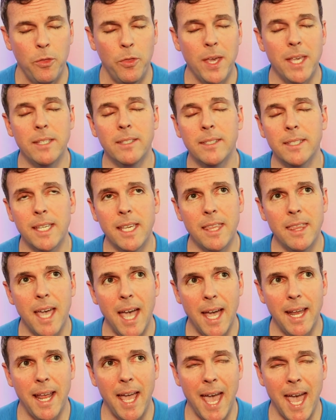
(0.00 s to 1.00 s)
They see
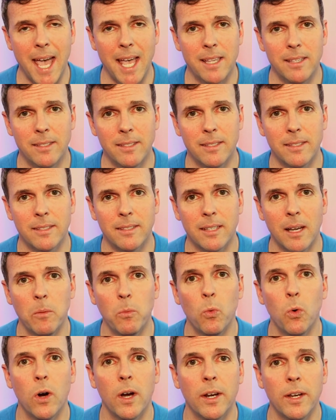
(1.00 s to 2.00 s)
that as
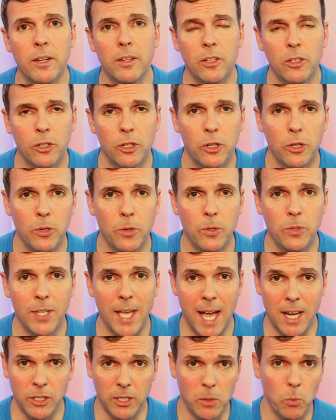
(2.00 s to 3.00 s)
someone who's
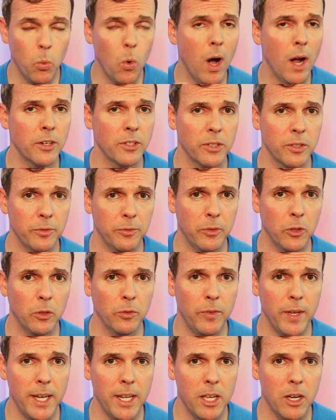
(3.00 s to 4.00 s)
actually watched the
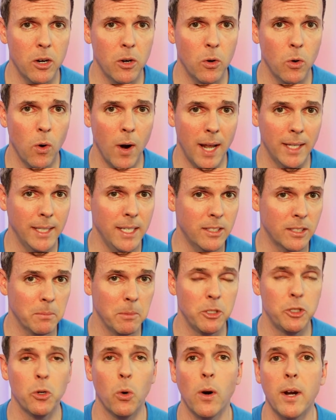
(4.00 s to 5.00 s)
full video or at least the
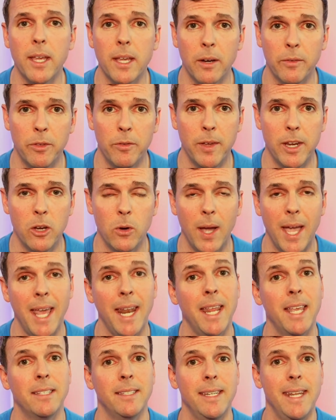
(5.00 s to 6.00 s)
majority of the video
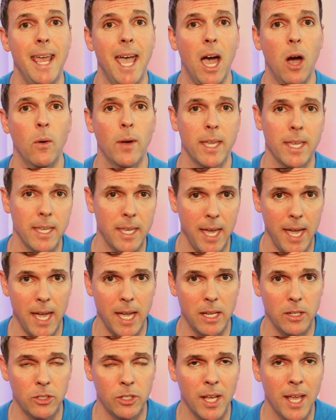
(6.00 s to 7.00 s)
and has now
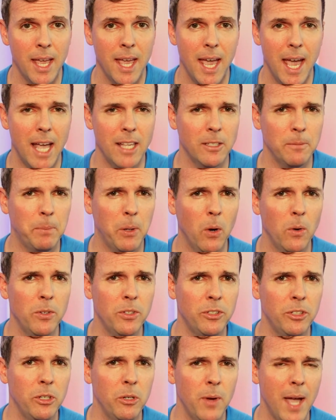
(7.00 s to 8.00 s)
engaged. As
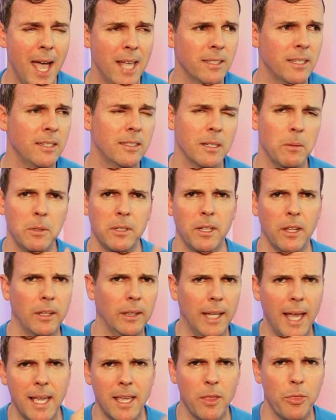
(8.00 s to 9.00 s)
opposed to asking someone to
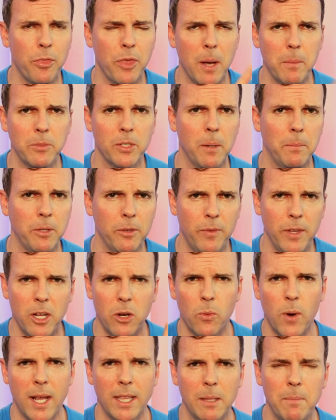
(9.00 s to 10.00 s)
like and thumbs up the
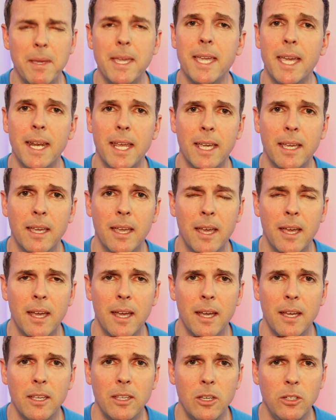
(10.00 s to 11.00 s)
video right in the beginning,
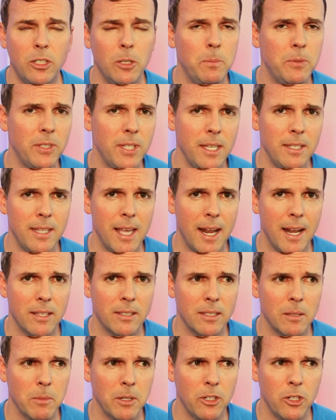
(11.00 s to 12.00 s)
YouTube sees that
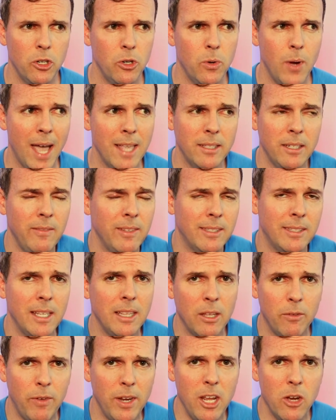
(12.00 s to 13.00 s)
as someone who hasn't even
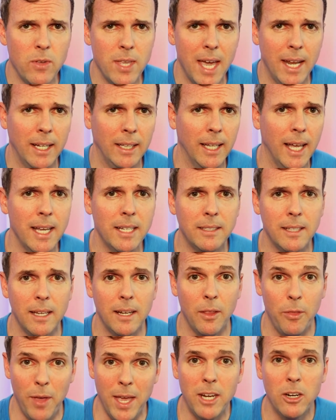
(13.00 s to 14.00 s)
seen the video yet and liked
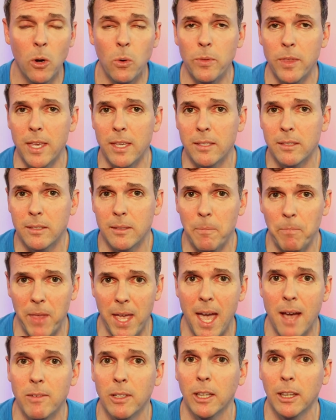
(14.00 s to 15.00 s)
it. They know this.
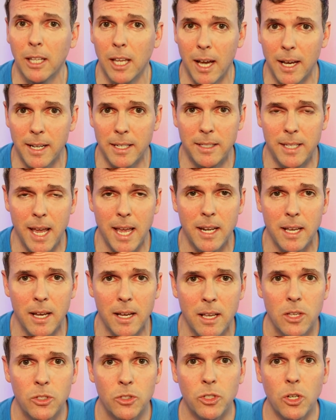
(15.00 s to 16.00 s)
They have a lot of
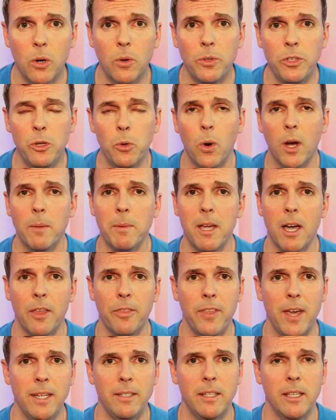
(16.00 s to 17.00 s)
data. So you want to be
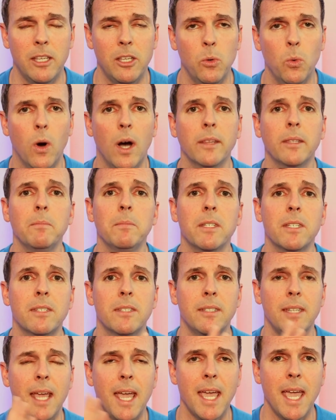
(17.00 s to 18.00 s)
authentic. You want them to
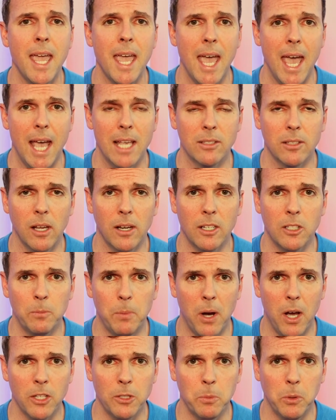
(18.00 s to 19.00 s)
stay as long as
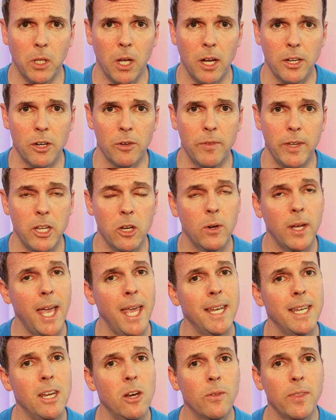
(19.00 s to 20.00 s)
possible on your video,
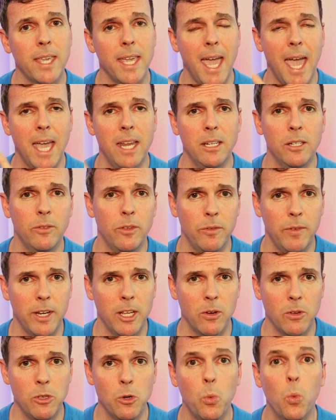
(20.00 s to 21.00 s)
and near the end of the
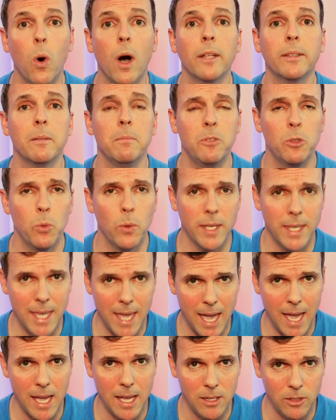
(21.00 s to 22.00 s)
video, you want them to
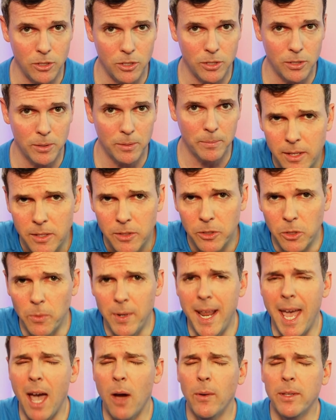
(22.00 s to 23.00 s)
engage. So
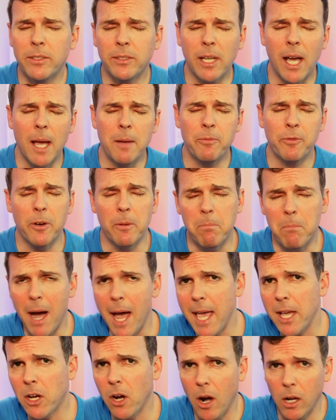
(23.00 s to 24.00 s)
now it's time for
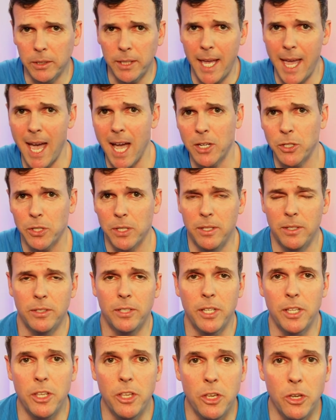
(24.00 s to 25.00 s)
my call to action
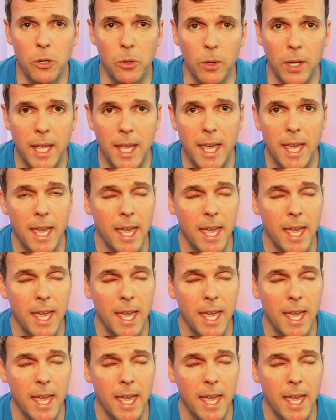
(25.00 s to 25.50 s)
to you.